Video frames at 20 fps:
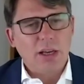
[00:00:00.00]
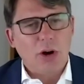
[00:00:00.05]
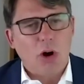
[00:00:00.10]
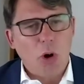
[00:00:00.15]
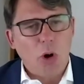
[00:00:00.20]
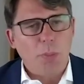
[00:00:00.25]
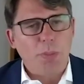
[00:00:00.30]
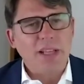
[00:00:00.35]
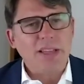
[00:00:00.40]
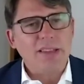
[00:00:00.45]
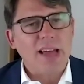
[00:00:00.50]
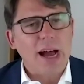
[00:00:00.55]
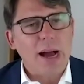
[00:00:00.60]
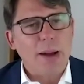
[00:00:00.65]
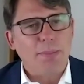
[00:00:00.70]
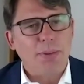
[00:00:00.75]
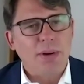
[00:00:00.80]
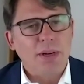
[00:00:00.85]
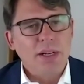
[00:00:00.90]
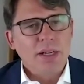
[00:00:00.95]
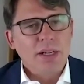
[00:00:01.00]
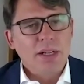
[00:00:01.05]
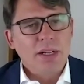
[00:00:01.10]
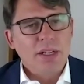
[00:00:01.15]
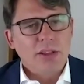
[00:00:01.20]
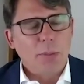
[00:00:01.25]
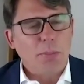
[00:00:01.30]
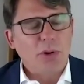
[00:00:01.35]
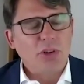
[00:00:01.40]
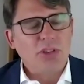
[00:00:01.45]
opened up
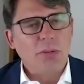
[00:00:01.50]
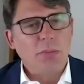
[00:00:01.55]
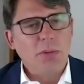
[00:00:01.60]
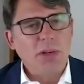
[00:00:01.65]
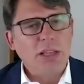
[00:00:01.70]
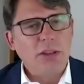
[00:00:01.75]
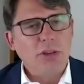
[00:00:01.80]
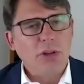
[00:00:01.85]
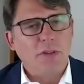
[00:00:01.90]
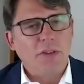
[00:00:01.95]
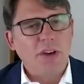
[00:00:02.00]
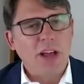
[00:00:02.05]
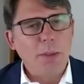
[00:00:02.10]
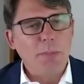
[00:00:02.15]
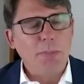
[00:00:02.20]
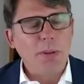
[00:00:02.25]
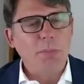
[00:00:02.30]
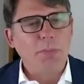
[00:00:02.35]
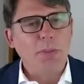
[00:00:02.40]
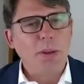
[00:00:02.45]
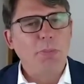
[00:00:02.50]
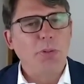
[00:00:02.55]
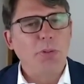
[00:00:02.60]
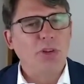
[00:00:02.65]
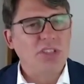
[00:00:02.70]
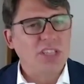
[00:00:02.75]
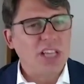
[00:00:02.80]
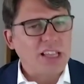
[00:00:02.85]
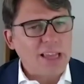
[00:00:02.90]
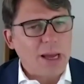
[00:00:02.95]
the possibility of helping people
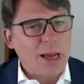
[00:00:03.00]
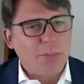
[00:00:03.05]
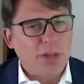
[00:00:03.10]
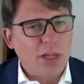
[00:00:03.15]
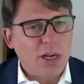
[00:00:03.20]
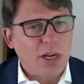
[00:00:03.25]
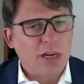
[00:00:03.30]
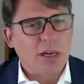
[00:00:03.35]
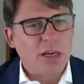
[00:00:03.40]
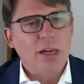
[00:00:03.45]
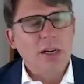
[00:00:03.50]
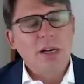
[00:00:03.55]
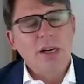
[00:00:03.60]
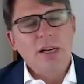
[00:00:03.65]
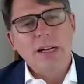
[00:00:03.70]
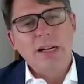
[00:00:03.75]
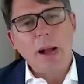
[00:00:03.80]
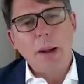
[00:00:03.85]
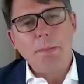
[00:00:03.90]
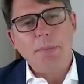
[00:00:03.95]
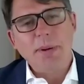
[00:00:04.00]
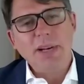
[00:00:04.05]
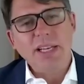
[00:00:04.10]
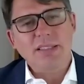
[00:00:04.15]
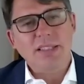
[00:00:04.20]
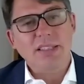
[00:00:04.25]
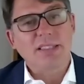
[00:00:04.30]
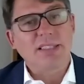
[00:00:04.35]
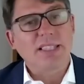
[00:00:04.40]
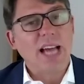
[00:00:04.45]
set up their companies
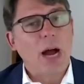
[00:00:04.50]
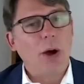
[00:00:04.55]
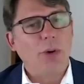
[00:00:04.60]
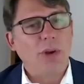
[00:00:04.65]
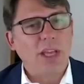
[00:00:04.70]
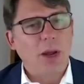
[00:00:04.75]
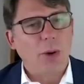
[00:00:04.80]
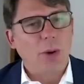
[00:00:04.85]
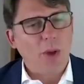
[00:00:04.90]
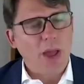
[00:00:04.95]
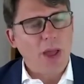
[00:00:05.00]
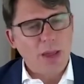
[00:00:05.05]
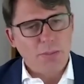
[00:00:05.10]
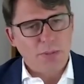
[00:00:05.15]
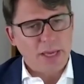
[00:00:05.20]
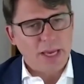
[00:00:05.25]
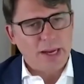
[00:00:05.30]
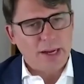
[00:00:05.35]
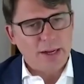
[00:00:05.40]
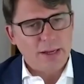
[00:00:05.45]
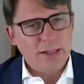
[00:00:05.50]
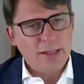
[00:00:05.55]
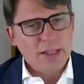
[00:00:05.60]
in Saudi Arabia.